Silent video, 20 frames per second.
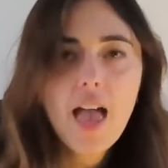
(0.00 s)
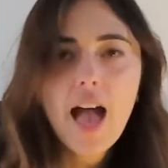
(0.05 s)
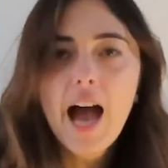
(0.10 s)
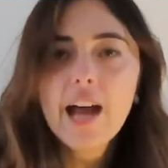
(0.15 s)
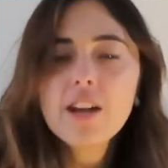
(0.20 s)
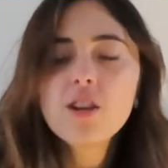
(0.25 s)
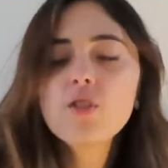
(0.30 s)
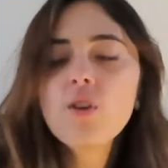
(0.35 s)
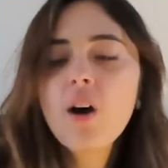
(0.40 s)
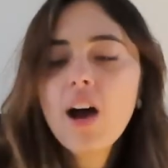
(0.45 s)

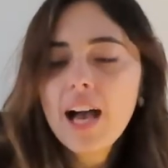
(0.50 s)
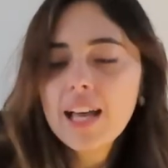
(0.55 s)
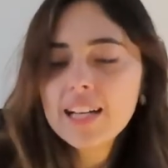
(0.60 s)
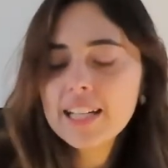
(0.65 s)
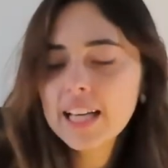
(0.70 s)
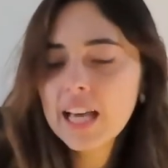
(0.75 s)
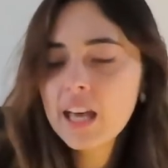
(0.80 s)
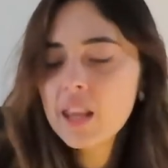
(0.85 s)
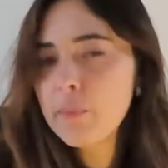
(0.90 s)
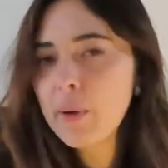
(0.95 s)
And you're not
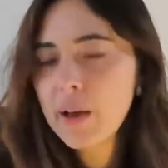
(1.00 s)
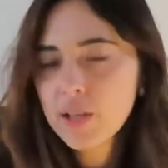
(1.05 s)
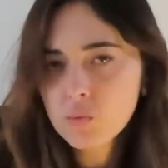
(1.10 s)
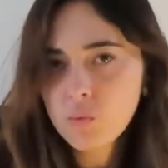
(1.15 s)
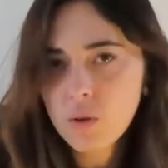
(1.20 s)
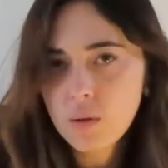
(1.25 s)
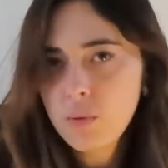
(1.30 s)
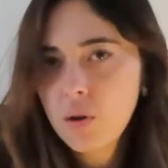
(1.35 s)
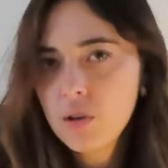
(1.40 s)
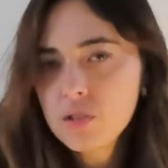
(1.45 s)
handling it in the best
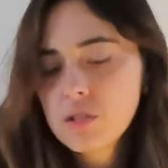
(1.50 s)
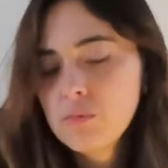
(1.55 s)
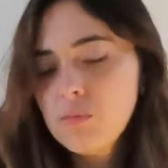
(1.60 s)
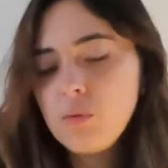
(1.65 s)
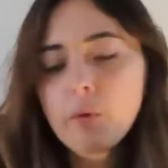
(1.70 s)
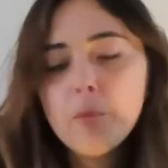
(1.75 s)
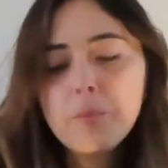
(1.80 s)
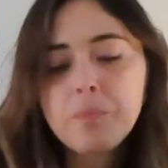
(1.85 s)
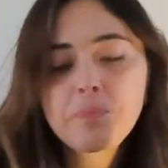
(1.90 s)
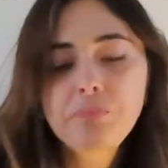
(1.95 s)
way
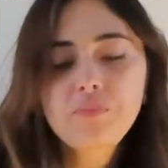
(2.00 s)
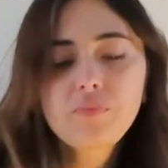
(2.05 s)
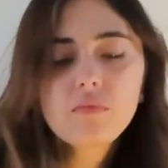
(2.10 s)
possible.